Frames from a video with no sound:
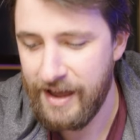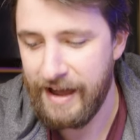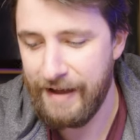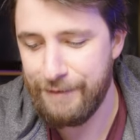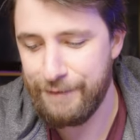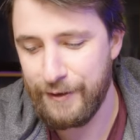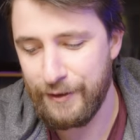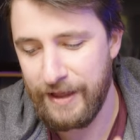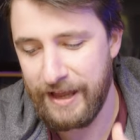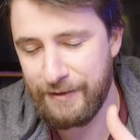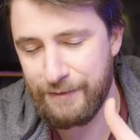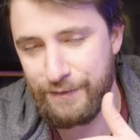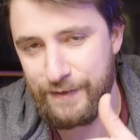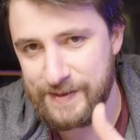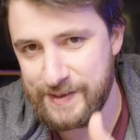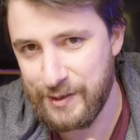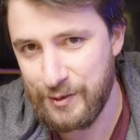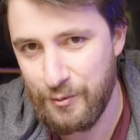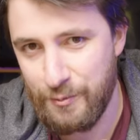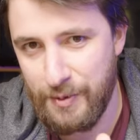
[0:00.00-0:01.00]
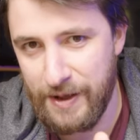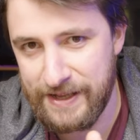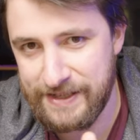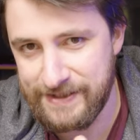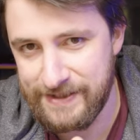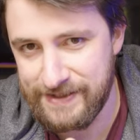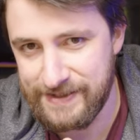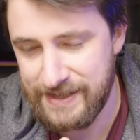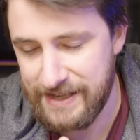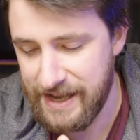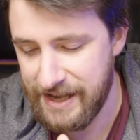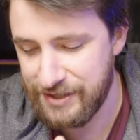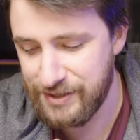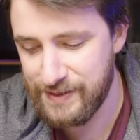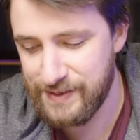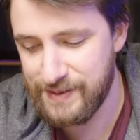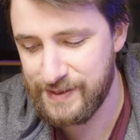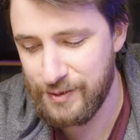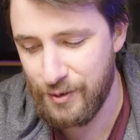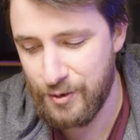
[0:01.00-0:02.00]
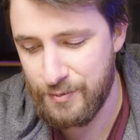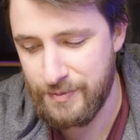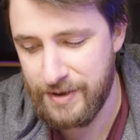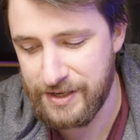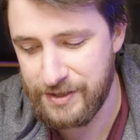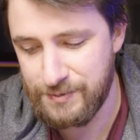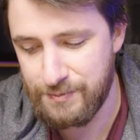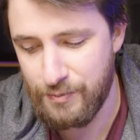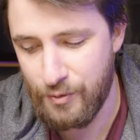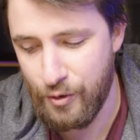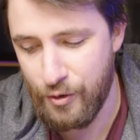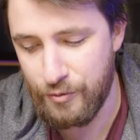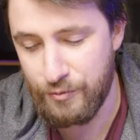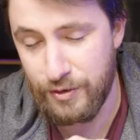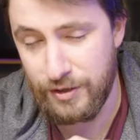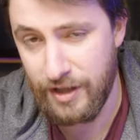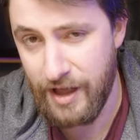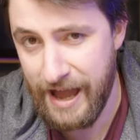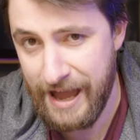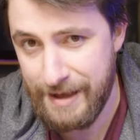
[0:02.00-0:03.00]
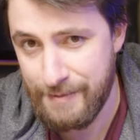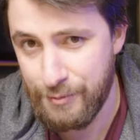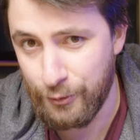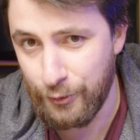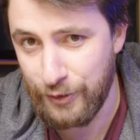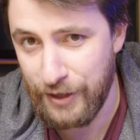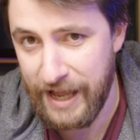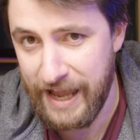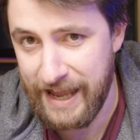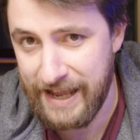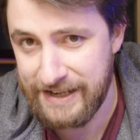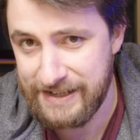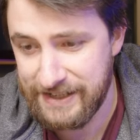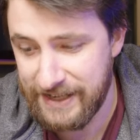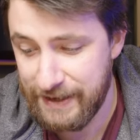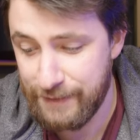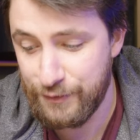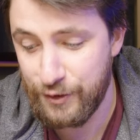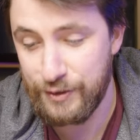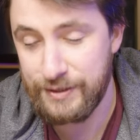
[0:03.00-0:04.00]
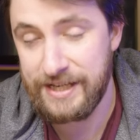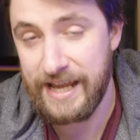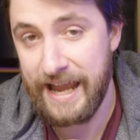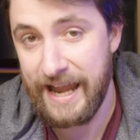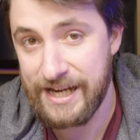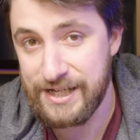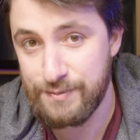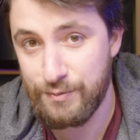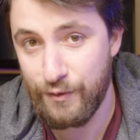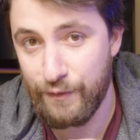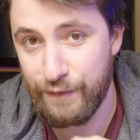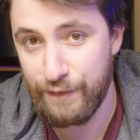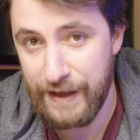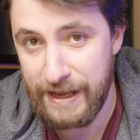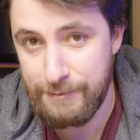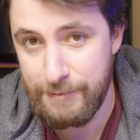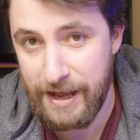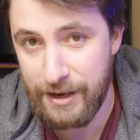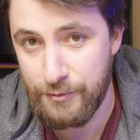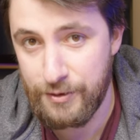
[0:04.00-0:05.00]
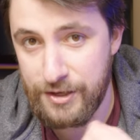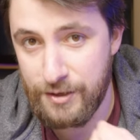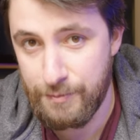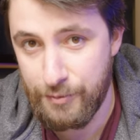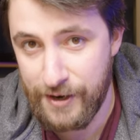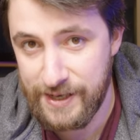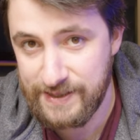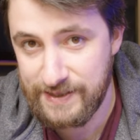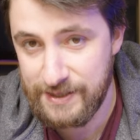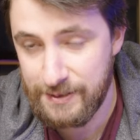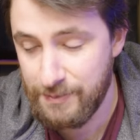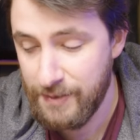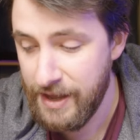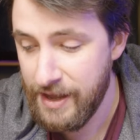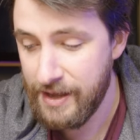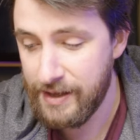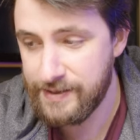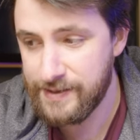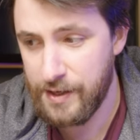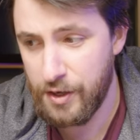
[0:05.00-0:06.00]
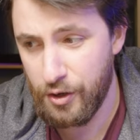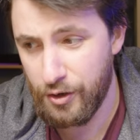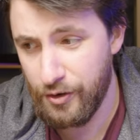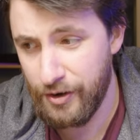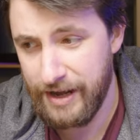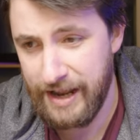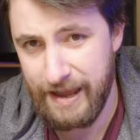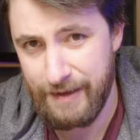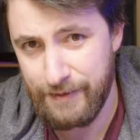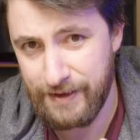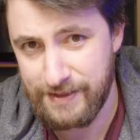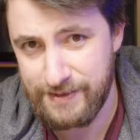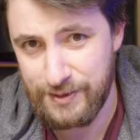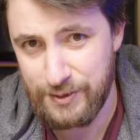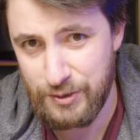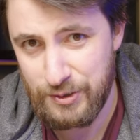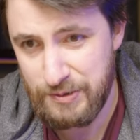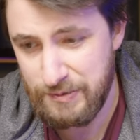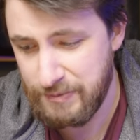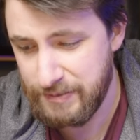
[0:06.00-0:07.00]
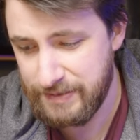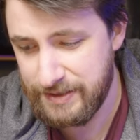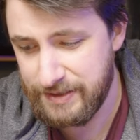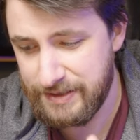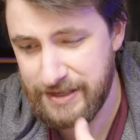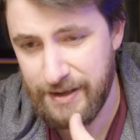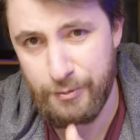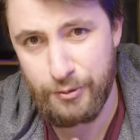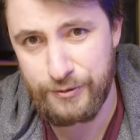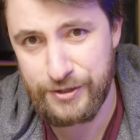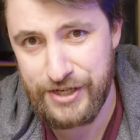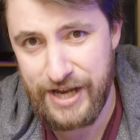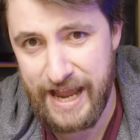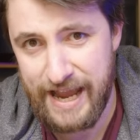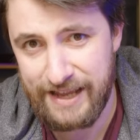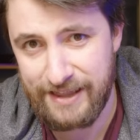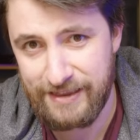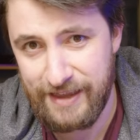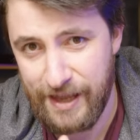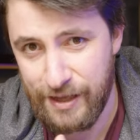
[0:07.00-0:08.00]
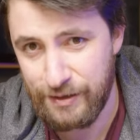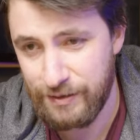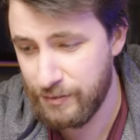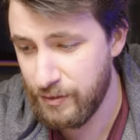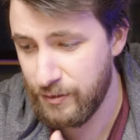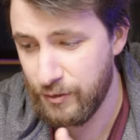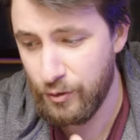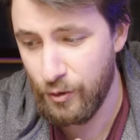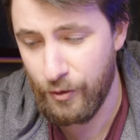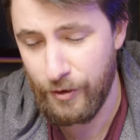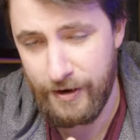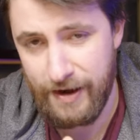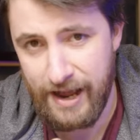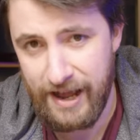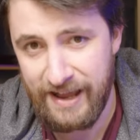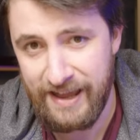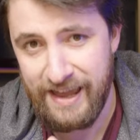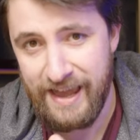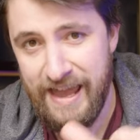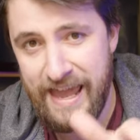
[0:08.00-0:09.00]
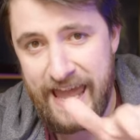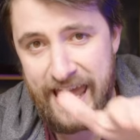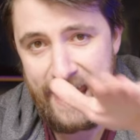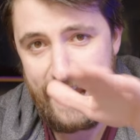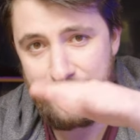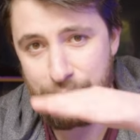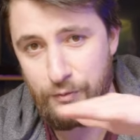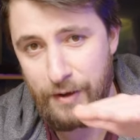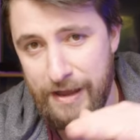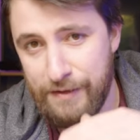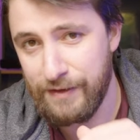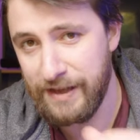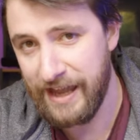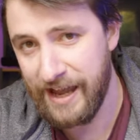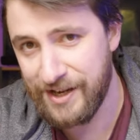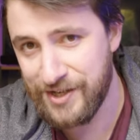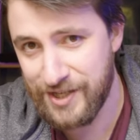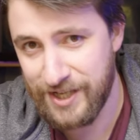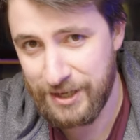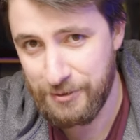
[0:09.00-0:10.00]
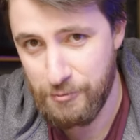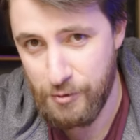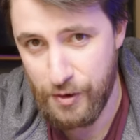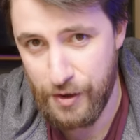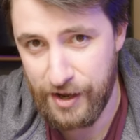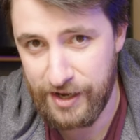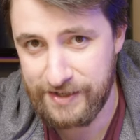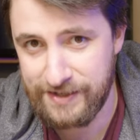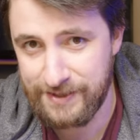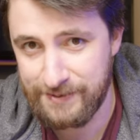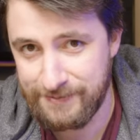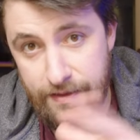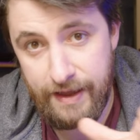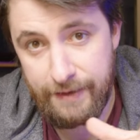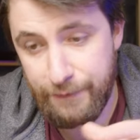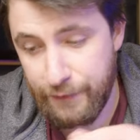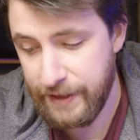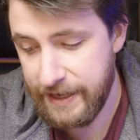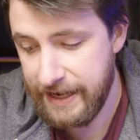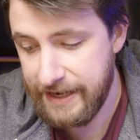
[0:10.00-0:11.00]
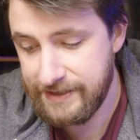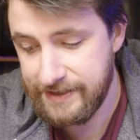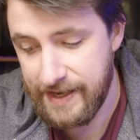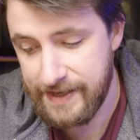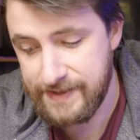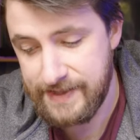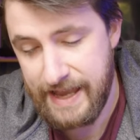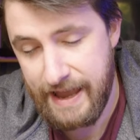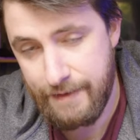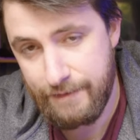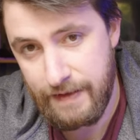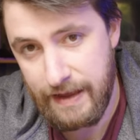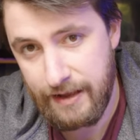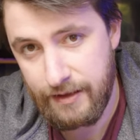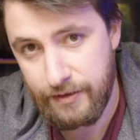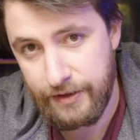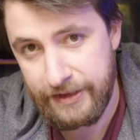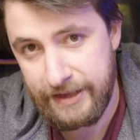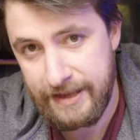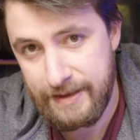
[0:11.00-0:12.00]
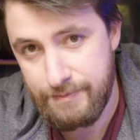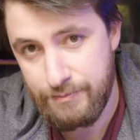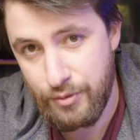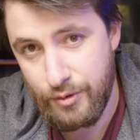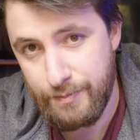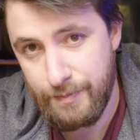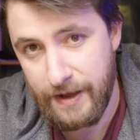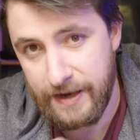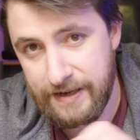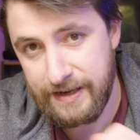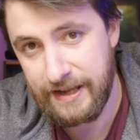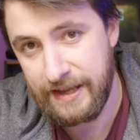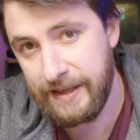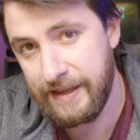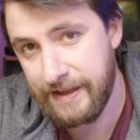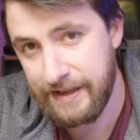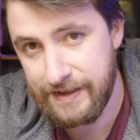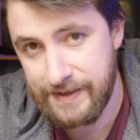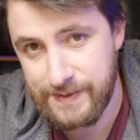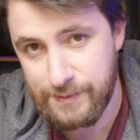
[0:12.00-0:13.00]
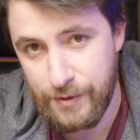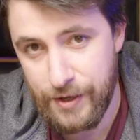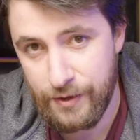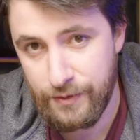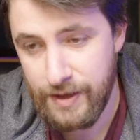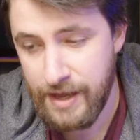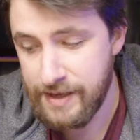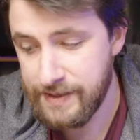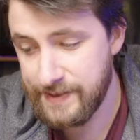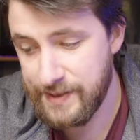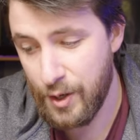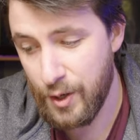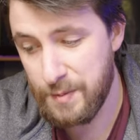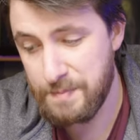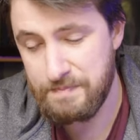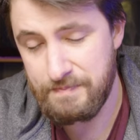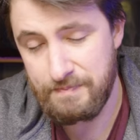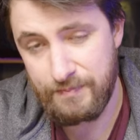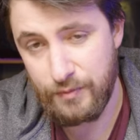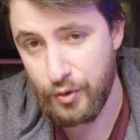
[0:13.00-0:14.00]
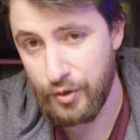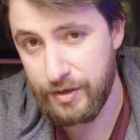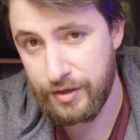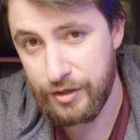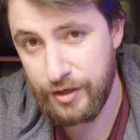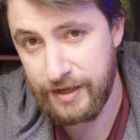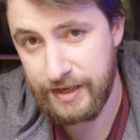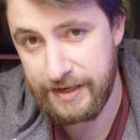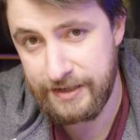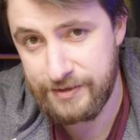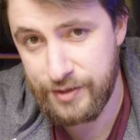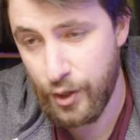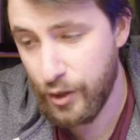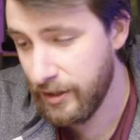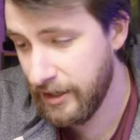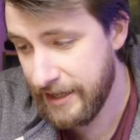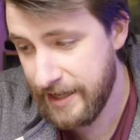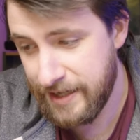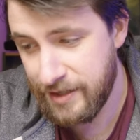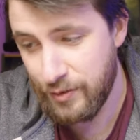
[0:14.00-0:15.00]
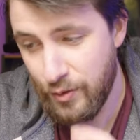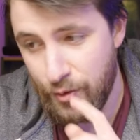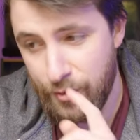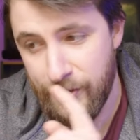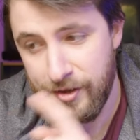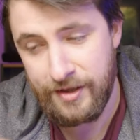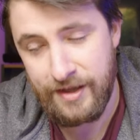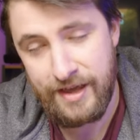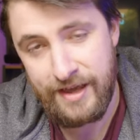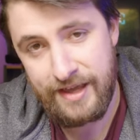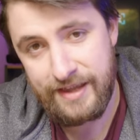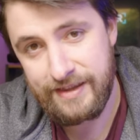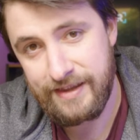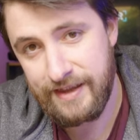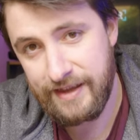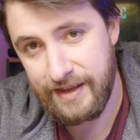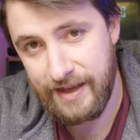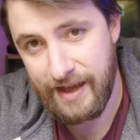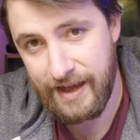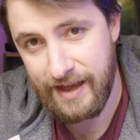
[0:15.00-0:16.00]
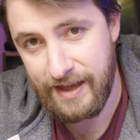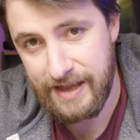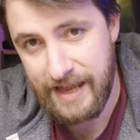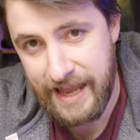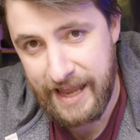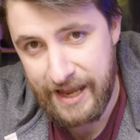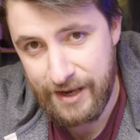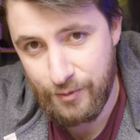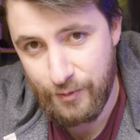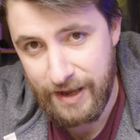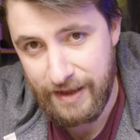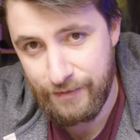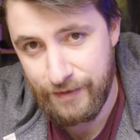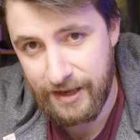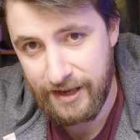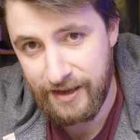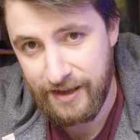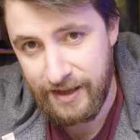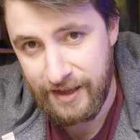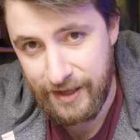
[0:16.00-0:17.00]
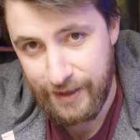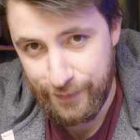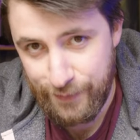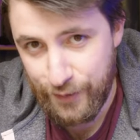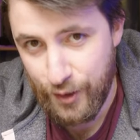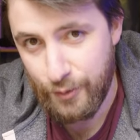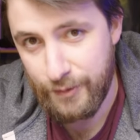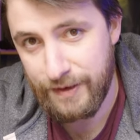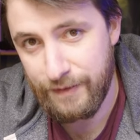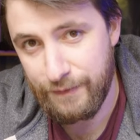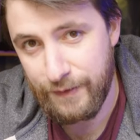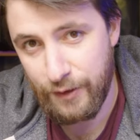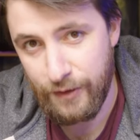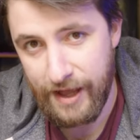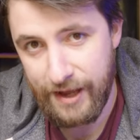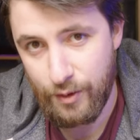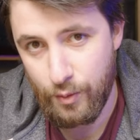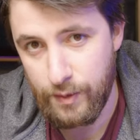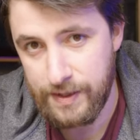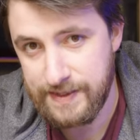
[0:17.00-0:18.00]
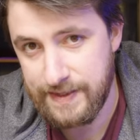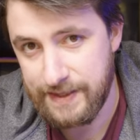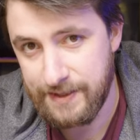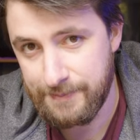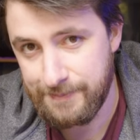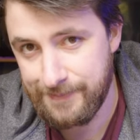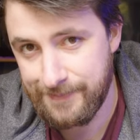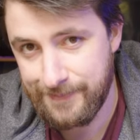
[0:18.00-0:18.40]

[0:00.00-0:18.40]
I feel like physical buttons are just so much more reliable and give you tangible feedback when you press them, so you're not having to double check that your uh, hand waving actually worked. Thankfully, it does have a clicky mute button here as well, so look, you can totally ignore the uh, hand waving if you don't want to feel like a wizard.